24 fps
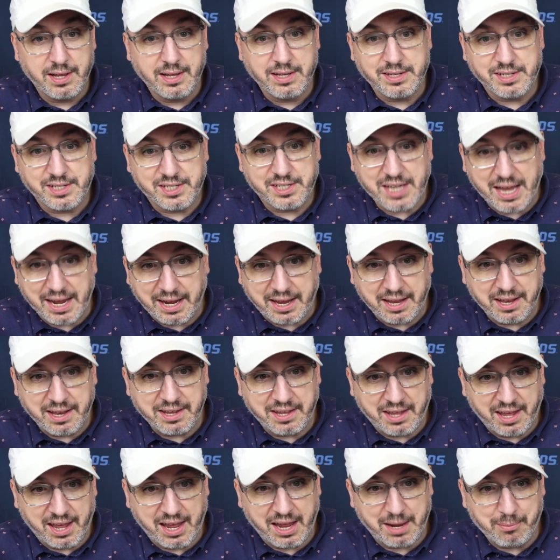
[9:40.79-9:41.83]

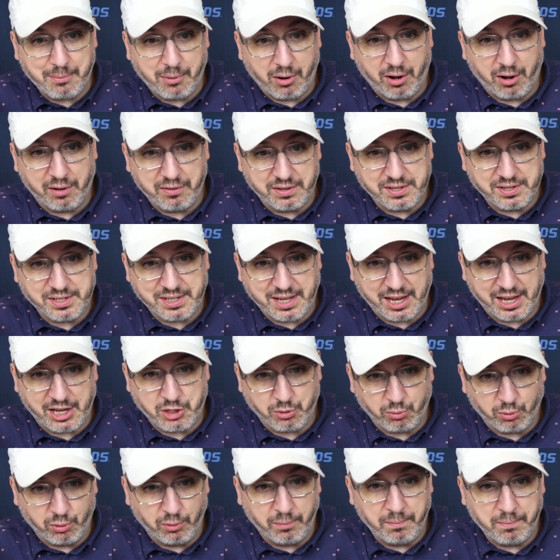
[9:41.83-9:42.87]
Second game on the
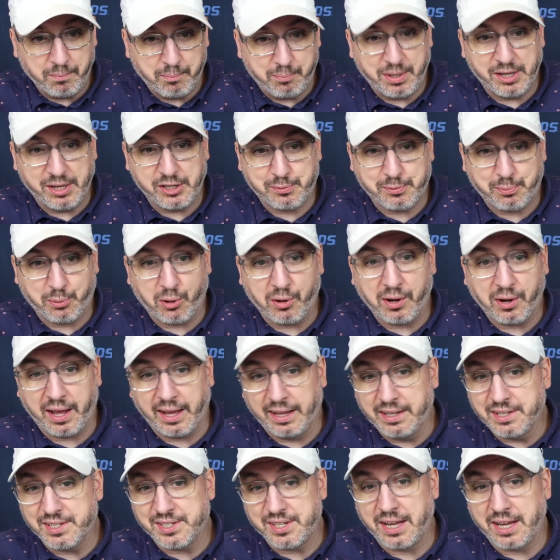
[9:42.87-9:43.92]
schedule, Pittsburgh
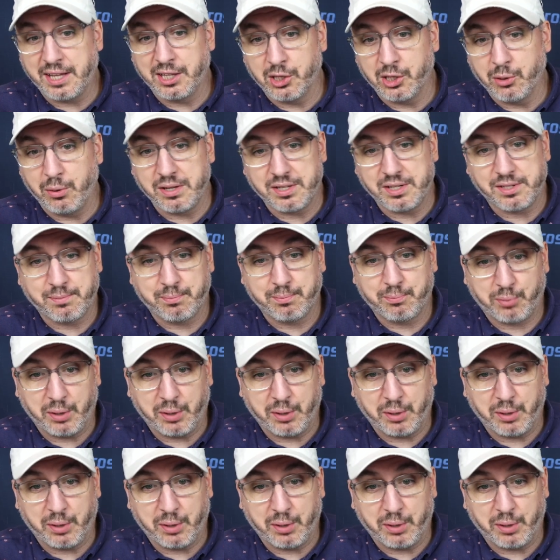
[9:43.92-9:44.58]
in St. Louis.